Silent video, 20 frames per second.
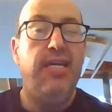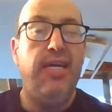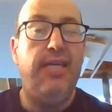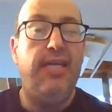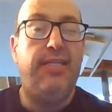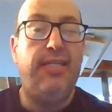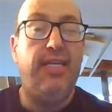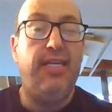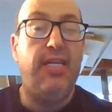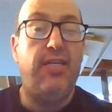
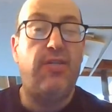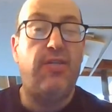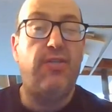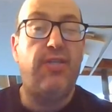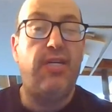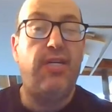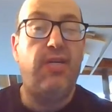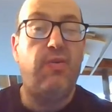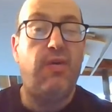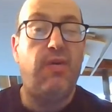It's an
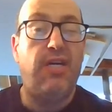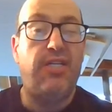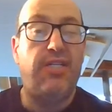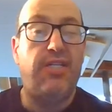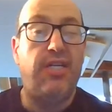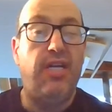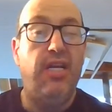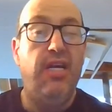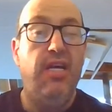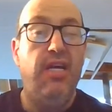interesting
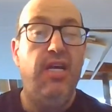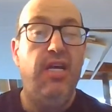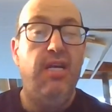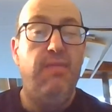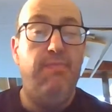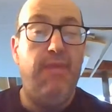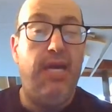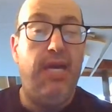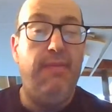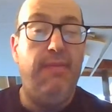question,
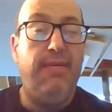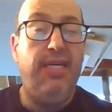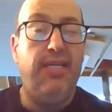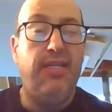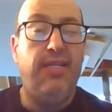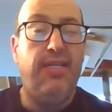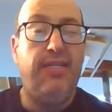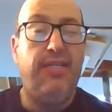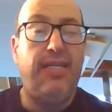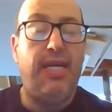maybe
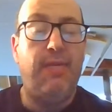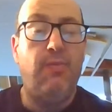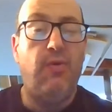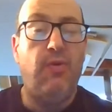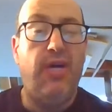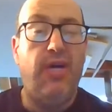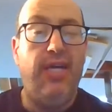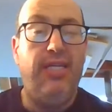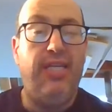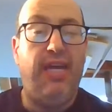in the same
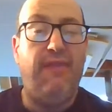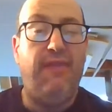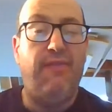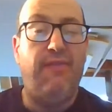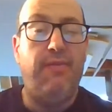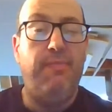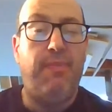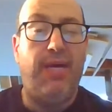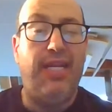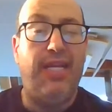way
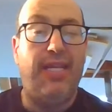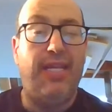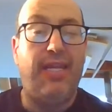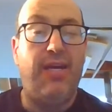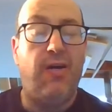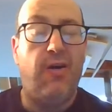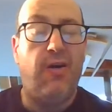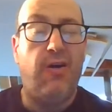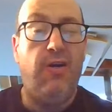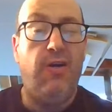David
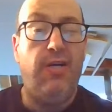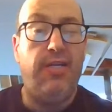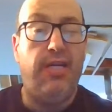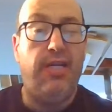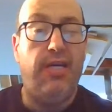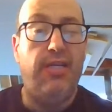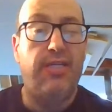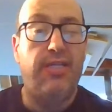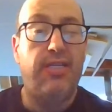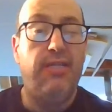Bentley Hart
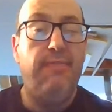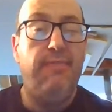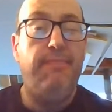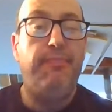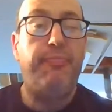does.